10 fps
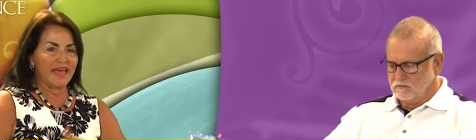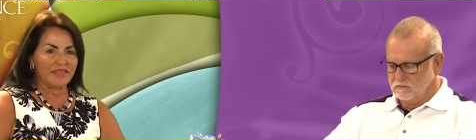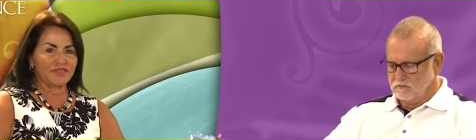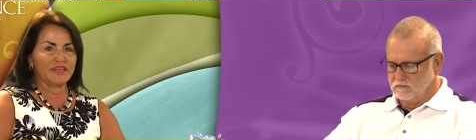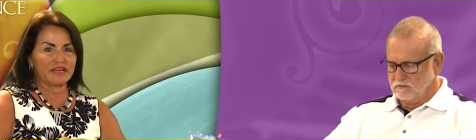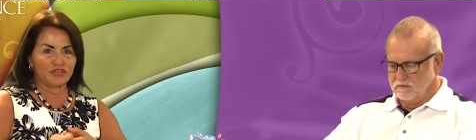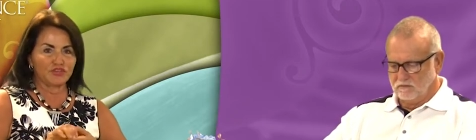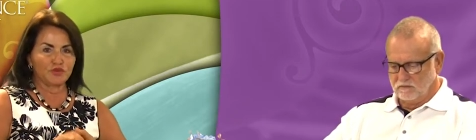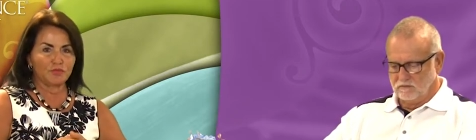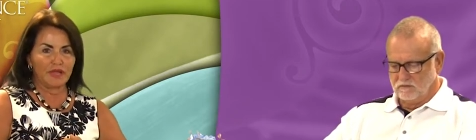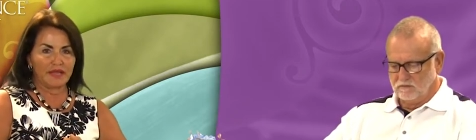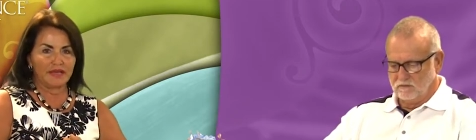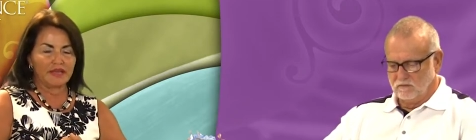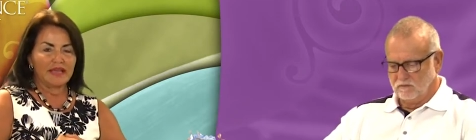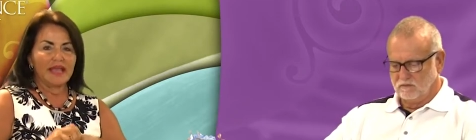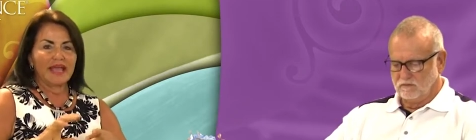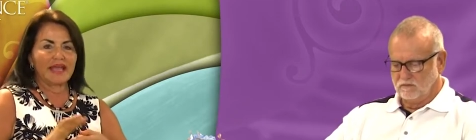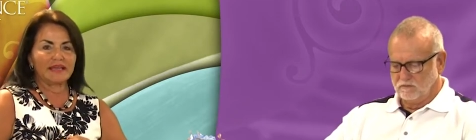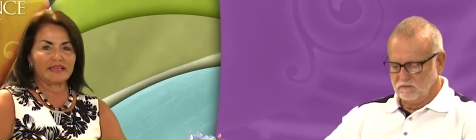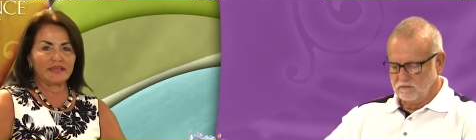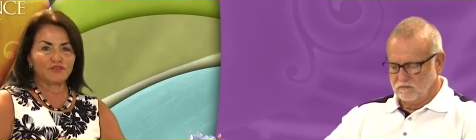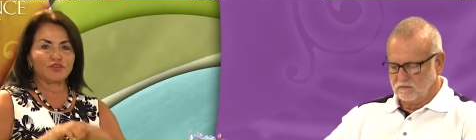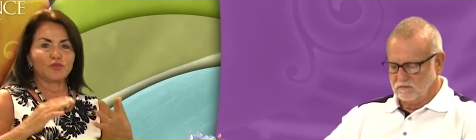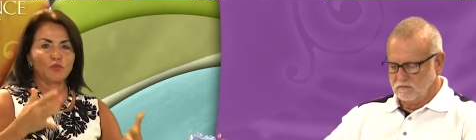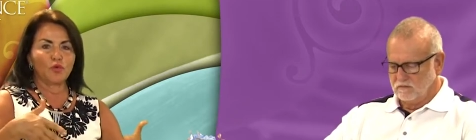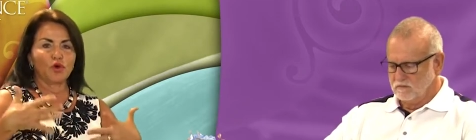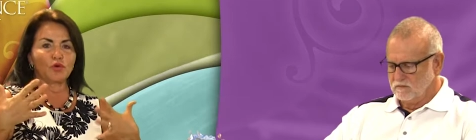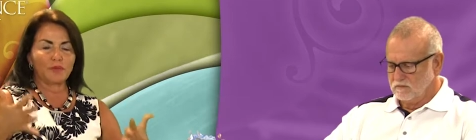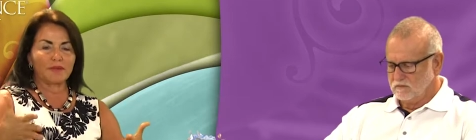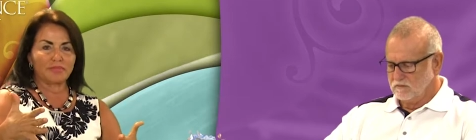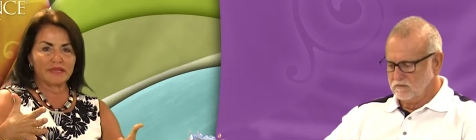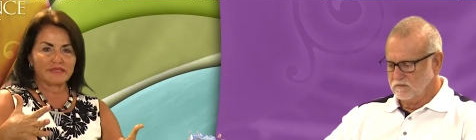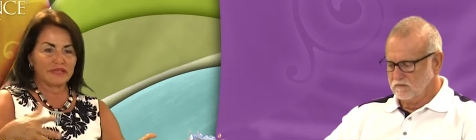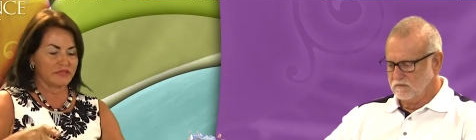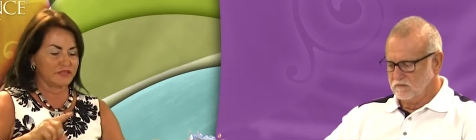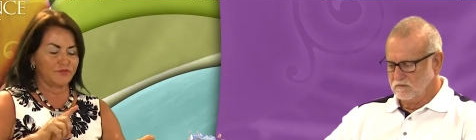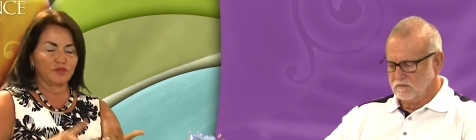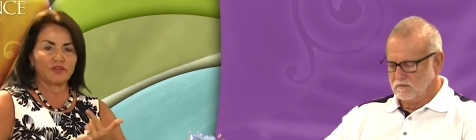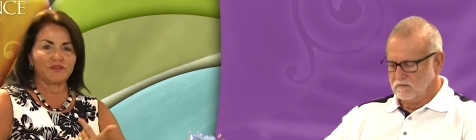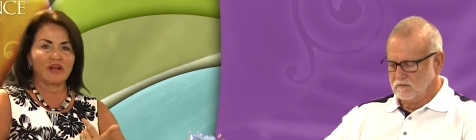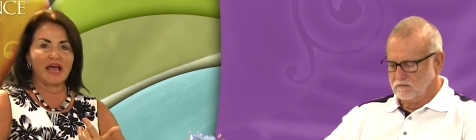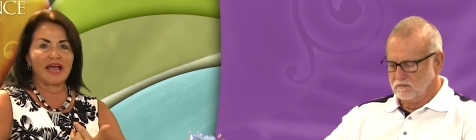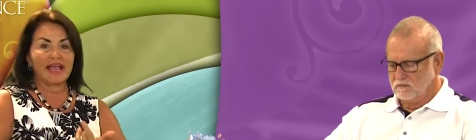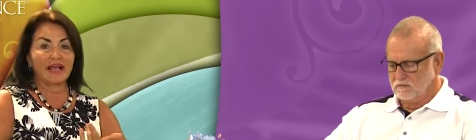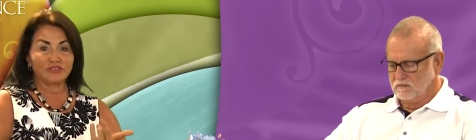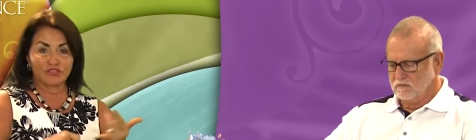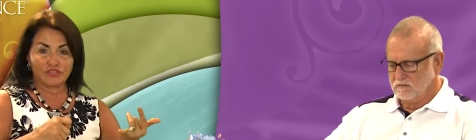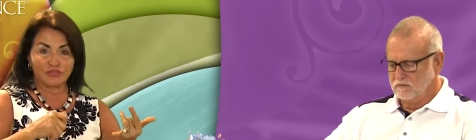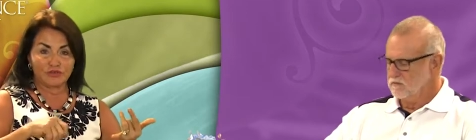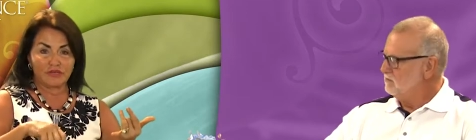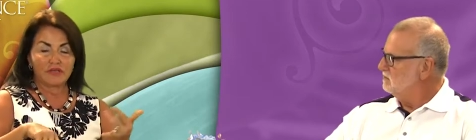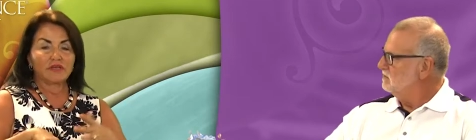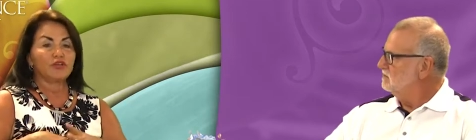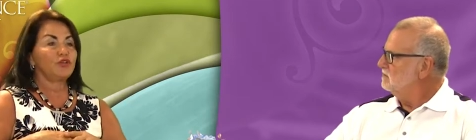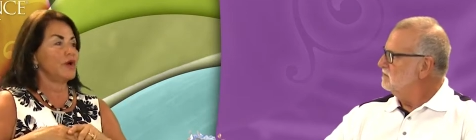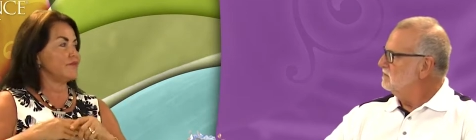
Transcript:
Speaker 1: that thickens your blood and gives you more red blood cells. If you live at a high altitude, you